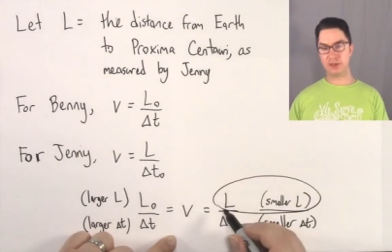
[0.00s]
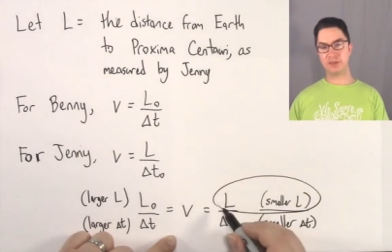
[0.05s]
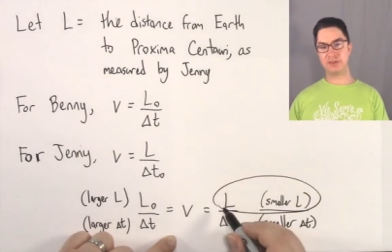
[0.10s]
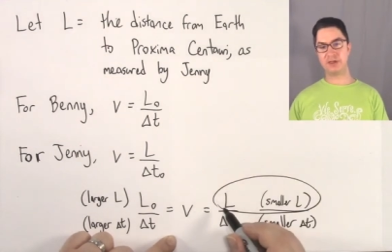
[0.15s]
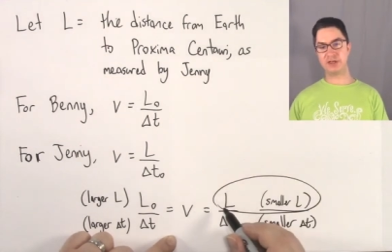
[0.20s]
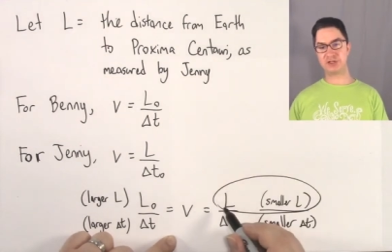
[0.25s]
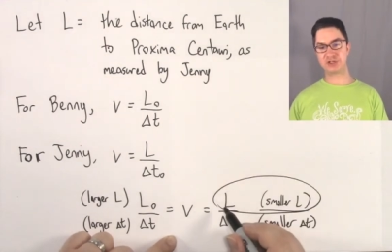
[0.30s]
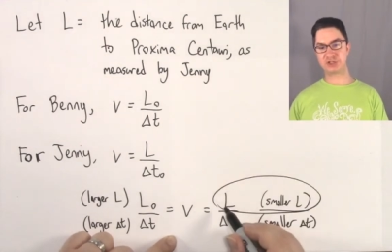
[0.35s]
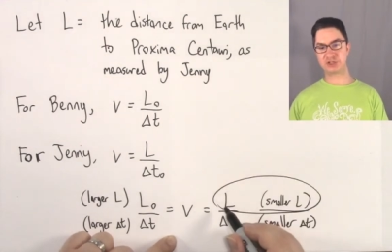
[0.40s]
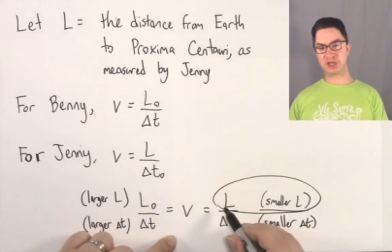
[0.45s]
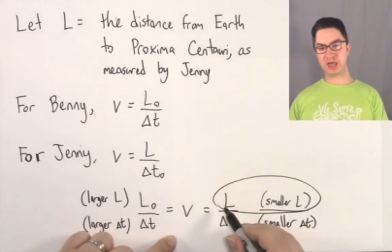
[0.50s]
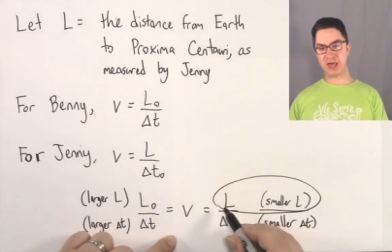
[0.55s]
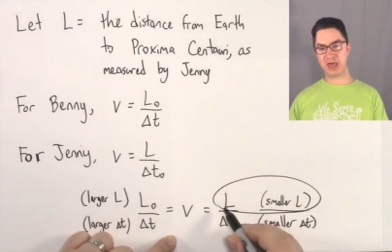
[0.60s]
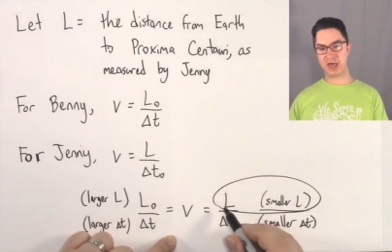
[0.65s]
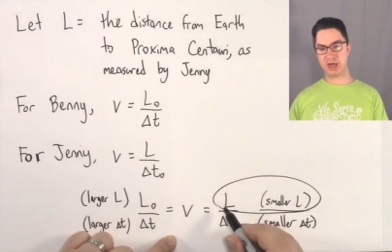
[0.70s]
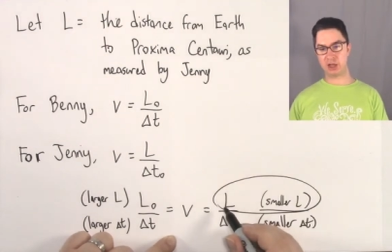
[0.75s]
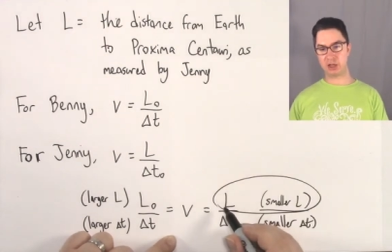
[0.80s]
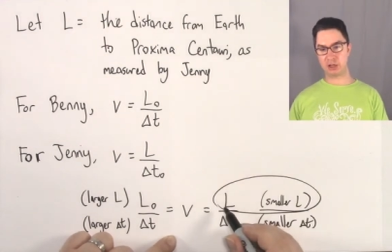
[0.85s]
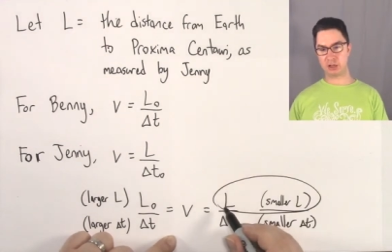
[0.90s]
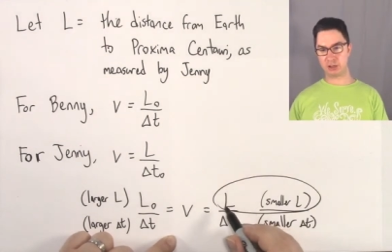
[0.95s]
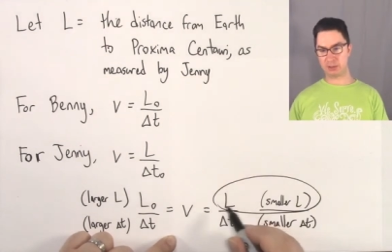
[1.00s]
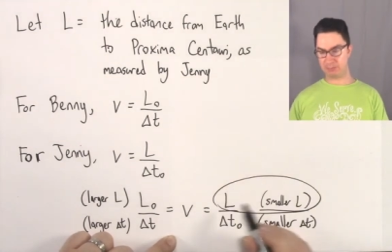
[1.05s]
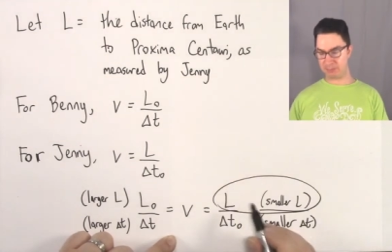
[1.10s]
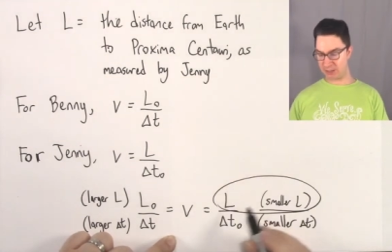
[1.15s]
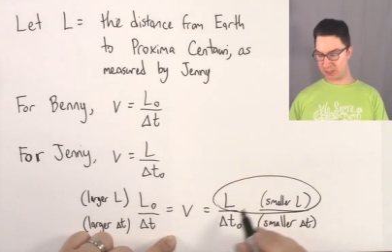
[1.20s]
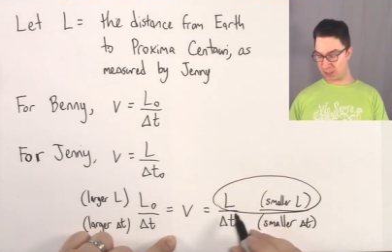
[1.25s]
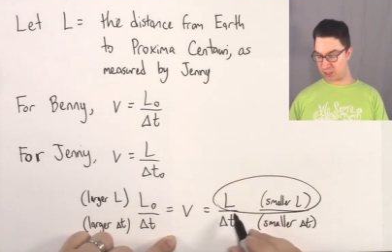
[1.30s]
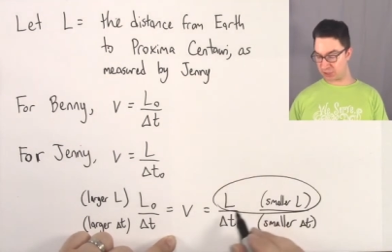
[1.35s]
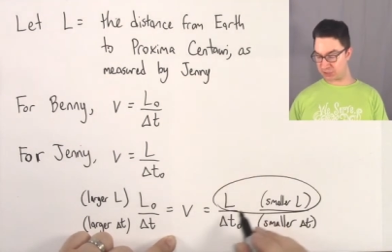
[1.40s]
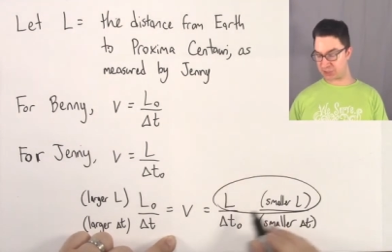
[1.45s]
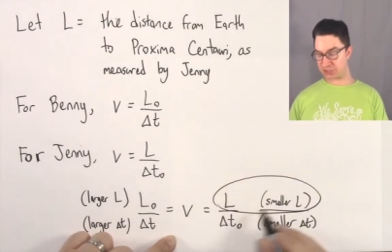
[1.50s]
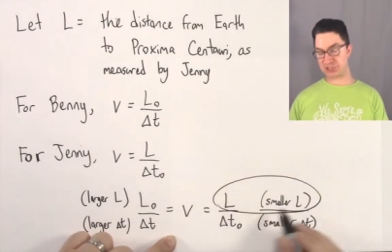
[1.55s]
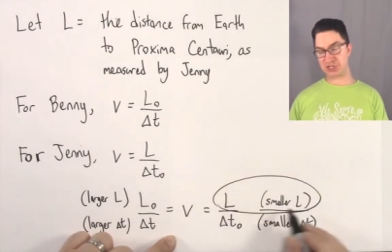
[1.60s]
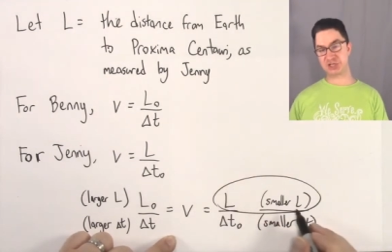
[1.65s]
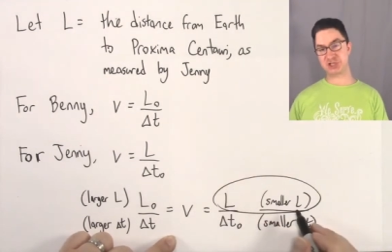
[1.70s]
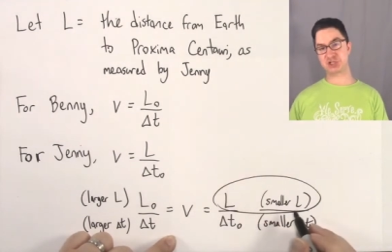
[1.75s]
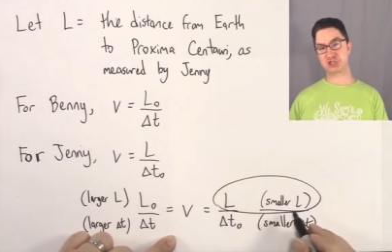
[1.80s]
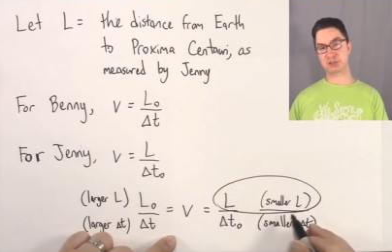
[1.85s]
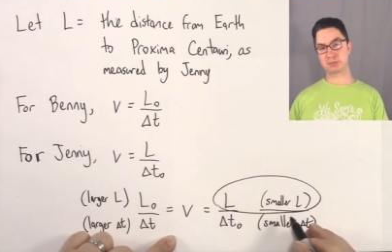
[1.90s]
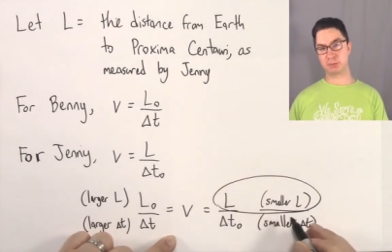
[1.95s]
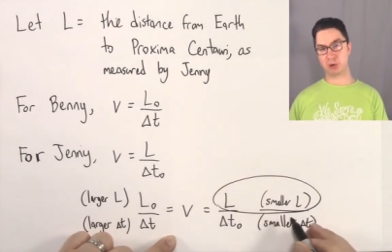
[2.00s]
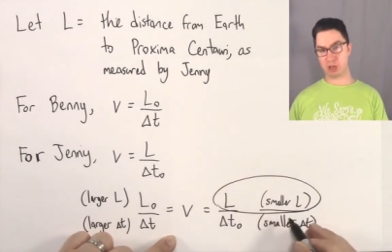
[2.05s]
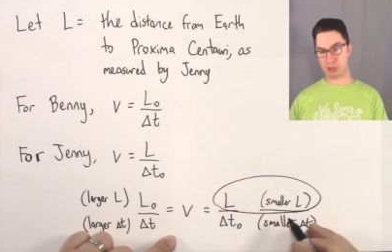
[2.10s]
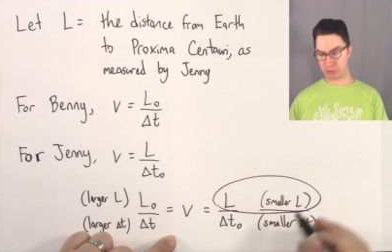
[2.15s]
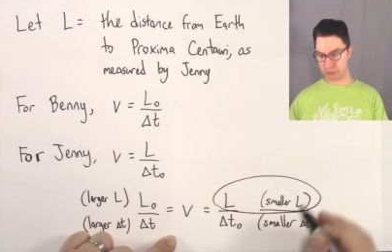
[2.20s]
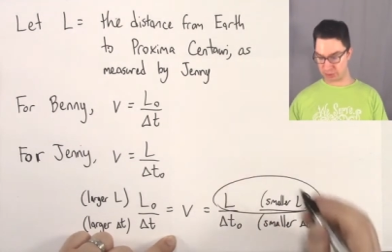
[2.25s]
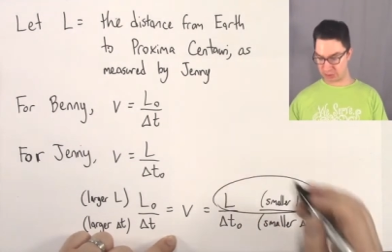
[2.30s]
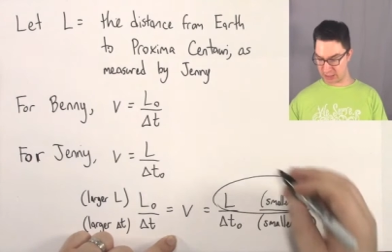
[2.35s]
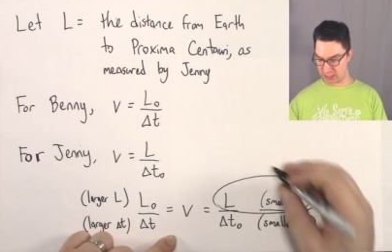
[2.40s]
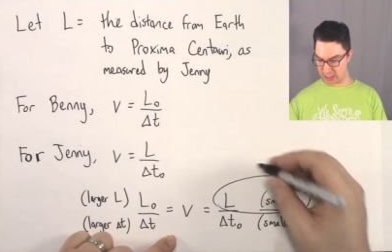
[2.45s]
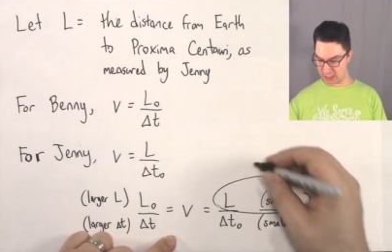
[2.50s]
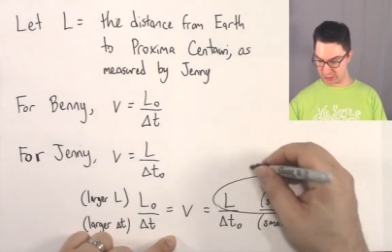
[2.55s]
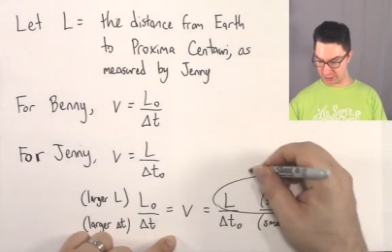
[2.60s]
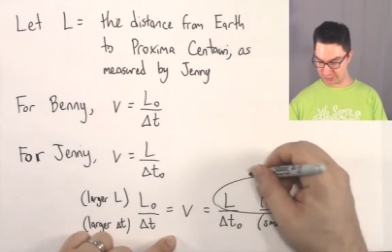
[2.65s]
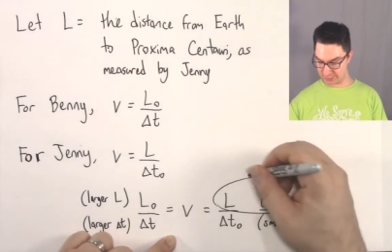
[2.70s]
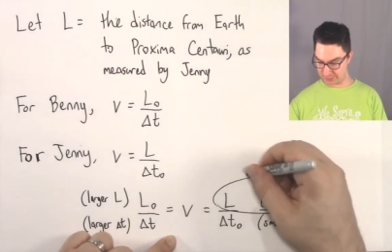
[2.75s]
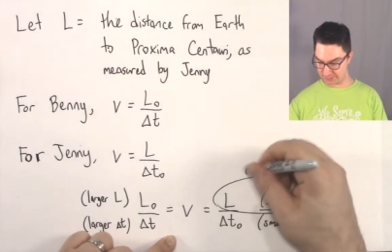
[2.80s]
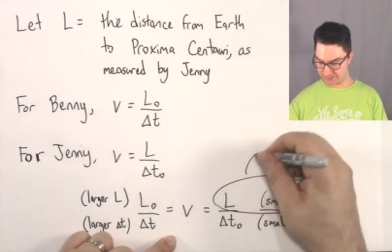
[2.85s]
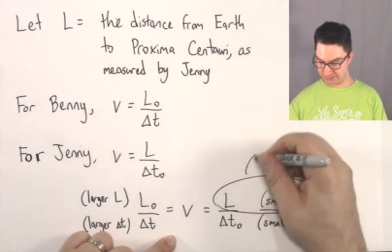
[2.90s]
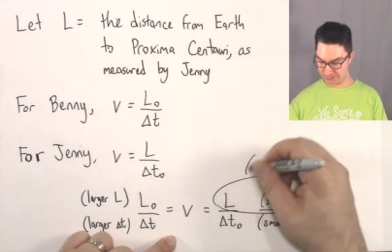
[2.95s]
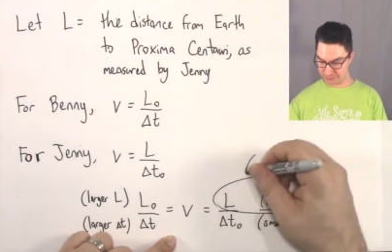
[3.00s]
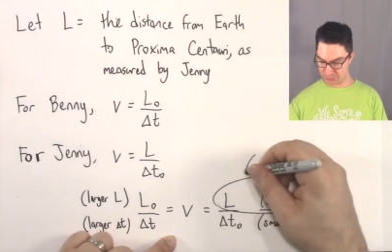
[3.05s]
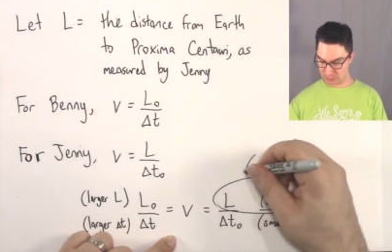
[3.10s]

This L, because it's a smaller length,